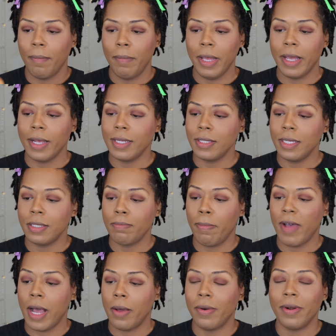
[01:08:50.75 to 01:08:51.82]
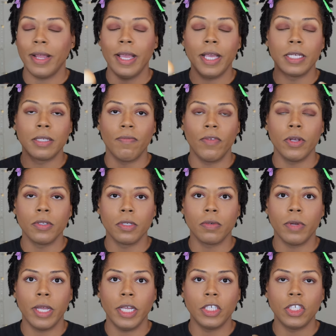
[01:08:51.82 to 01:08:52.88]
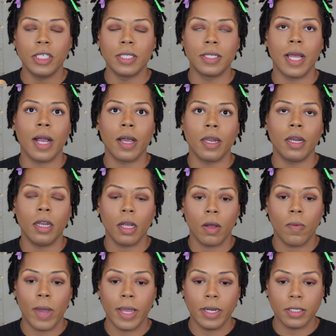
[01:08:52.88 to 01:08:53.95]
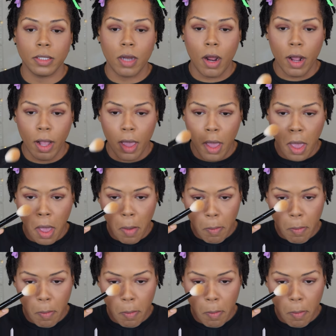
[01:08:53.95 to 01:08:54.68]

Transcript: Because this powder is filtering, she's not gonna look quite as dark,